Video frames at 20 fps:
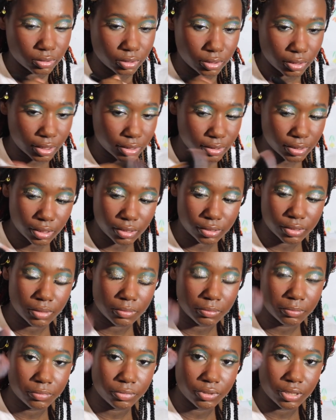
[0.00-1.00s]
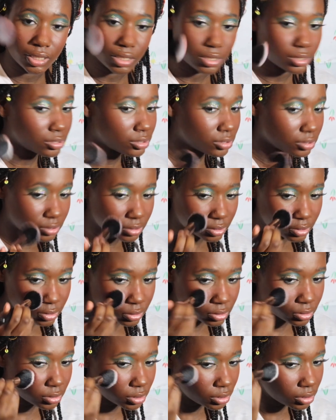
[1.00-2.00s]
Then I take some blush and
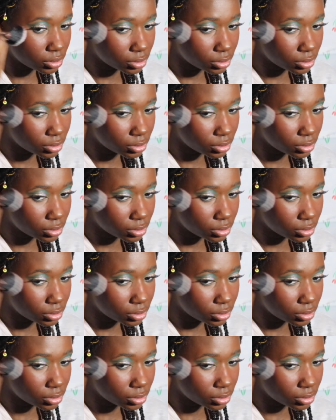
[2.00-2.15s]
just